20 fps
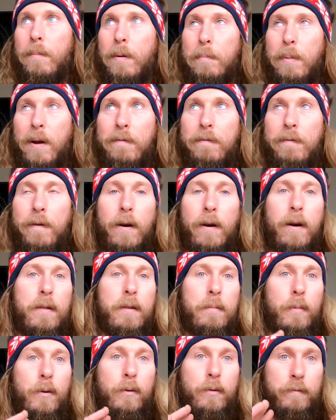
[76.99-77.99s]
but by far
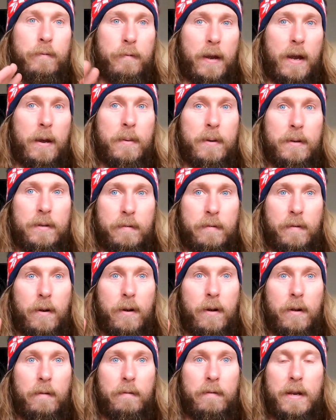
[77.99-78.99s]
the most famous of
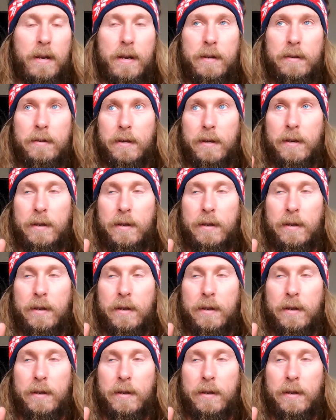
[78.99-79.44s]
all of these